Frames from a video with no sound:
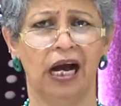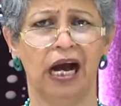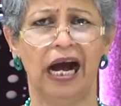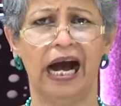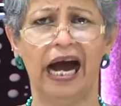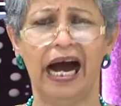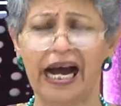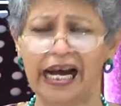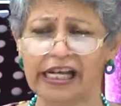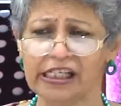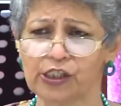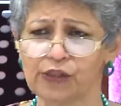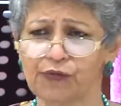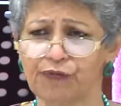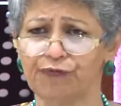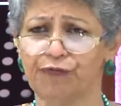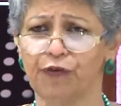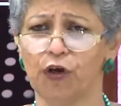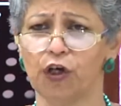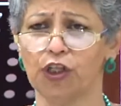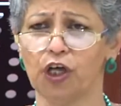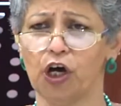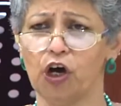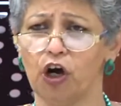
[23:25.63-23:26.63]
ask
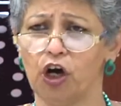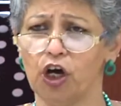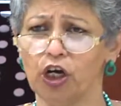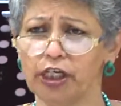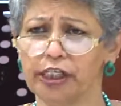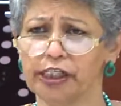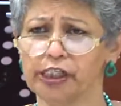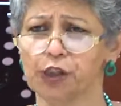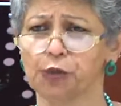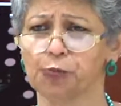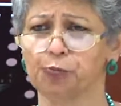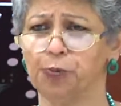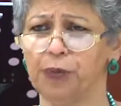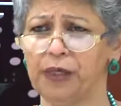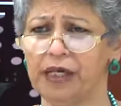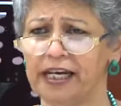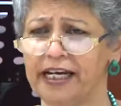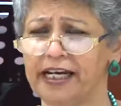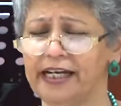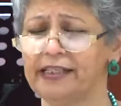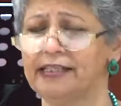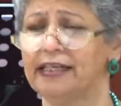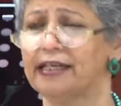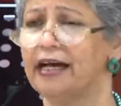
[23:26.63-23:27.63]
for the Holy
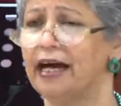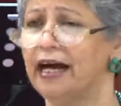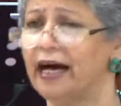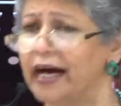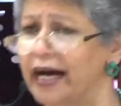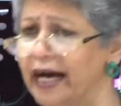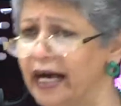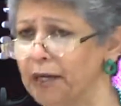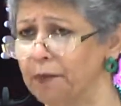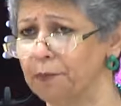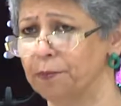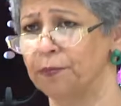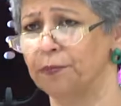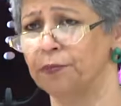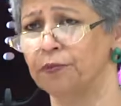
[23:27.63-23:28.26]
Spirit help.